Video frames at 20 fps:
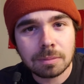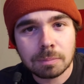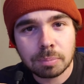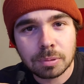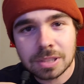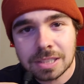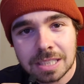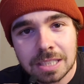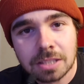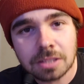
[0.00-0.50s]

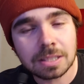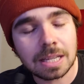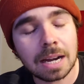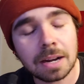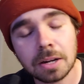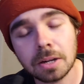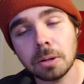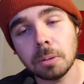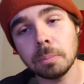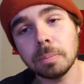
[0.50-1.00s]
procedures. I
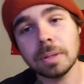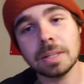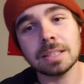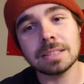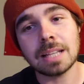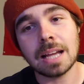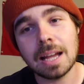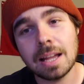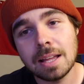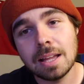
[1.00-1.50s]
don't know
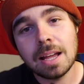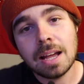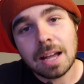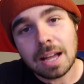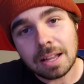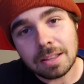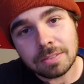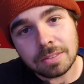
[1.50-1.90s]
because I, I,